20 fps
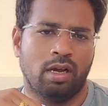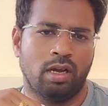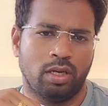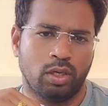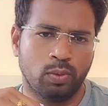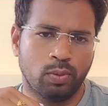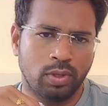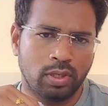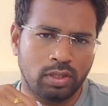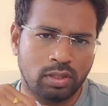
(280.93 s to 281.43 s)

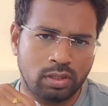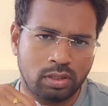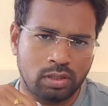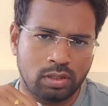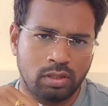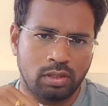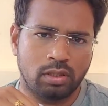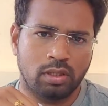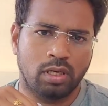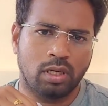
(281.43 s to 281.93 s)
your
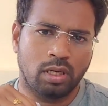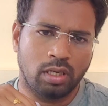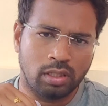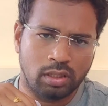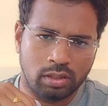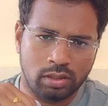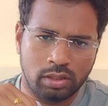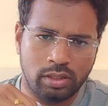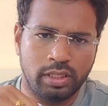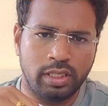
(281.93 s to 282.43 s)

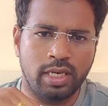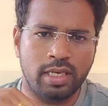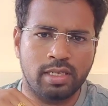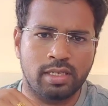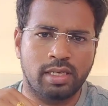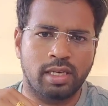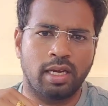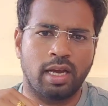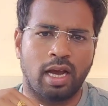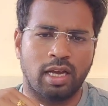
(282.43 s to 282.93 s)

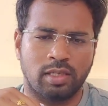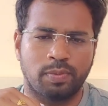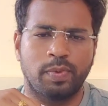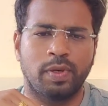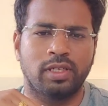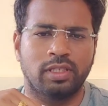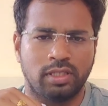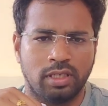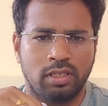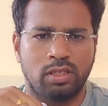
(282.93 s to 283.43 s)
GST as
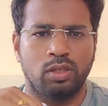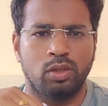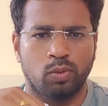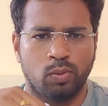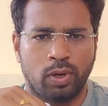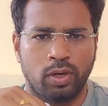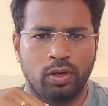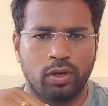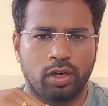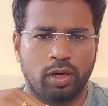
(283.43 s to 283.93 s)
per GST you
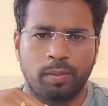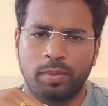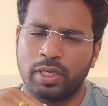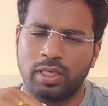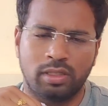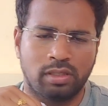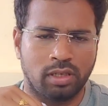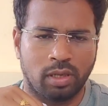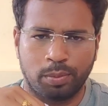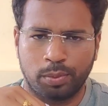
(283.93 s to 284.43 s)
want to keep.
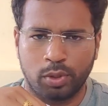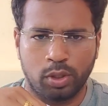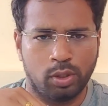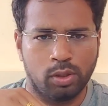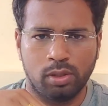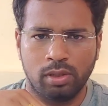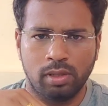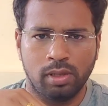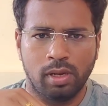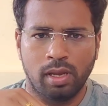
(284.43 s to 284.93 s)
It's up to
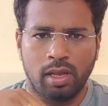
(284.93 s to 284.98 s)
you.